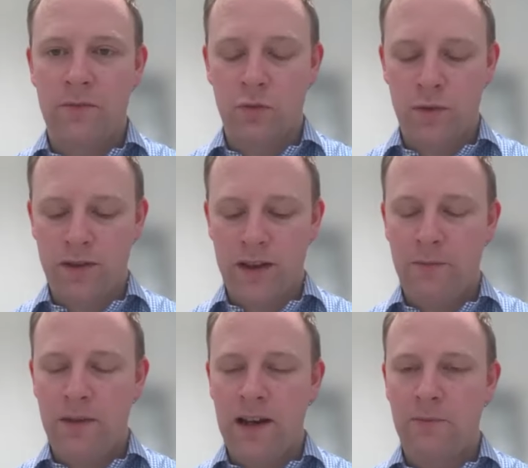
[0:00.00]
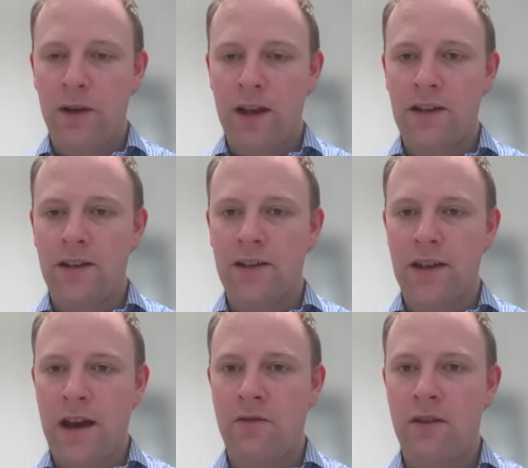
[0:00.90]
almost 8 million
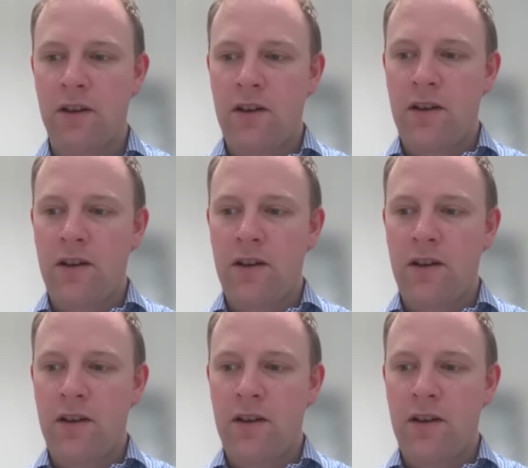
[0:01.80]
patients now,